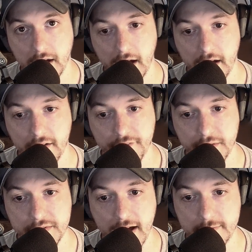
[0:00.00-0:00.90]
uh, a
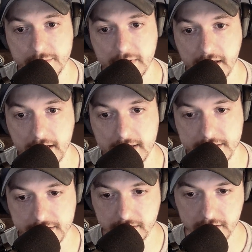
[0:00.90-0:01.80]
few times
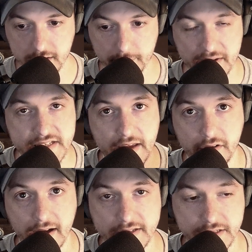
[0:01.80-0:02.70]
because my
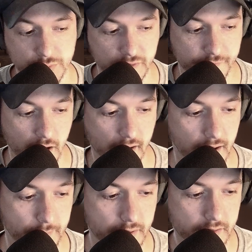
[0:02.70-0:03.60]
safety glasses would
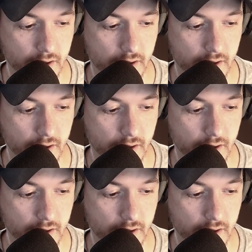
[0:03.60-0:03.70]
fog up,